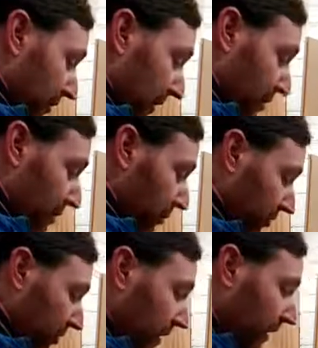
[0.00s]
direction it
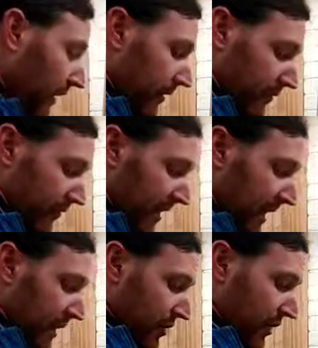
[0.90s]
wants to cut in.
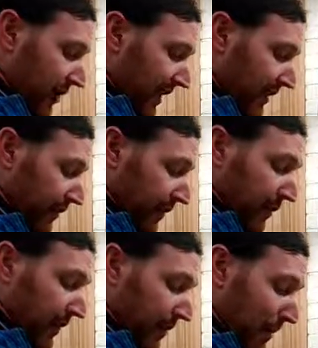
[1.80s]
So you're effectively
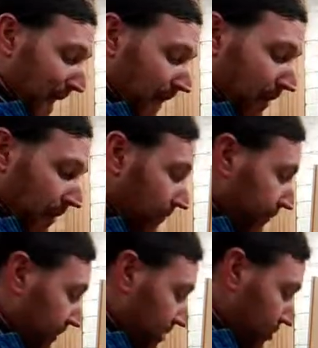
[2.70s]
doing a back cut.
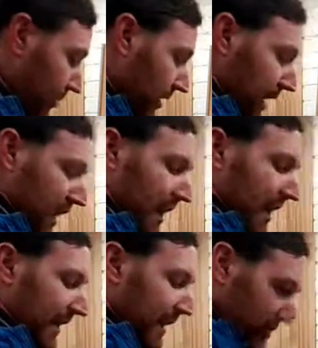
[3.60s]
So
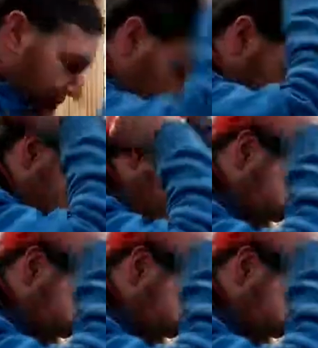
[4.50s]
I demonstrated that